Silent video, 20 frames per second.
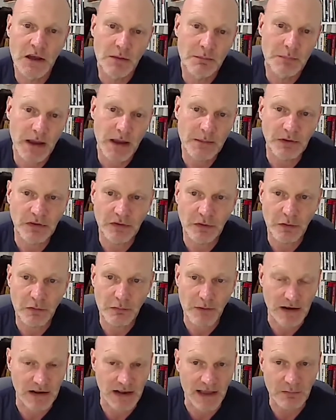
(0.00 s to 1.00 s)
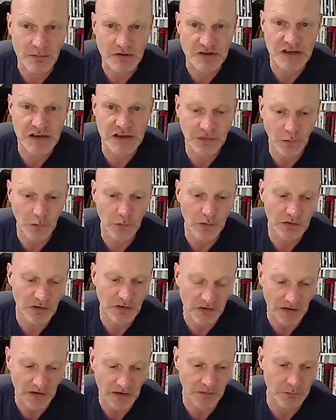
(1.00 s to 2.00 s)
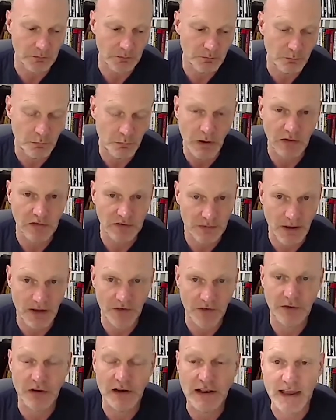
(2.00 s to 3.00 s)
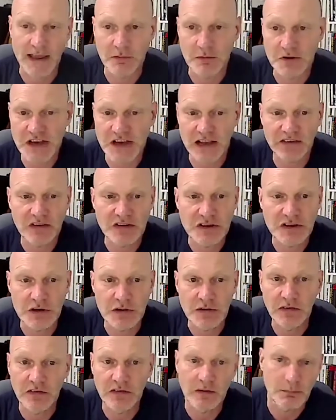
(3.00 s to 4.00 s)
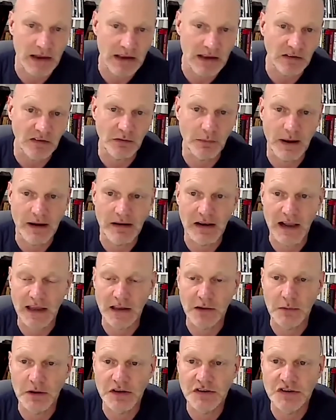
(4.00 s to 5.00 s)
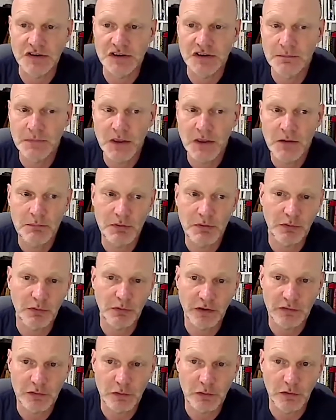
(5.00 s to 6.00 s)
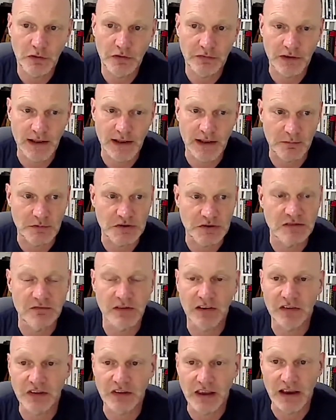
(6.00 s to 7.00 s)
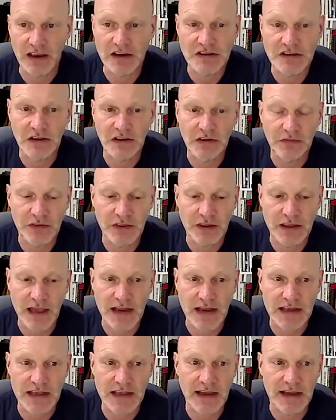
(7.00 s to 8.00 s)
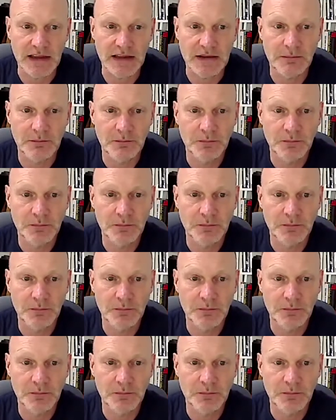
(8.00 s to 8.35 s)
Paper 2 around language discourses, that's mostly about sort of language attitudes, debates around language, but also, of course, for language investigations for the NEA.